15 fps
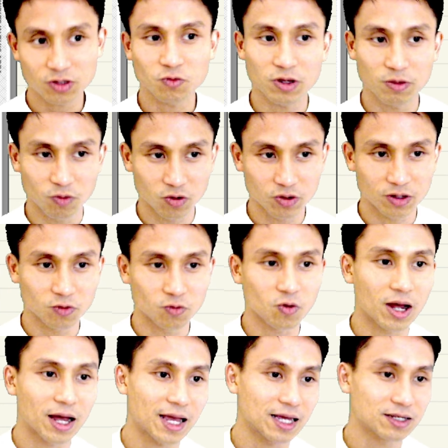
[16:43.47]
We model
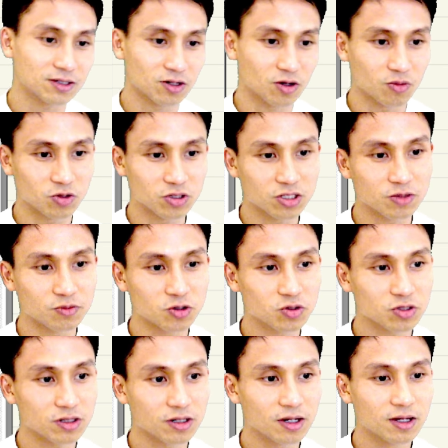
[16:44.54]
Y as a normal distribution,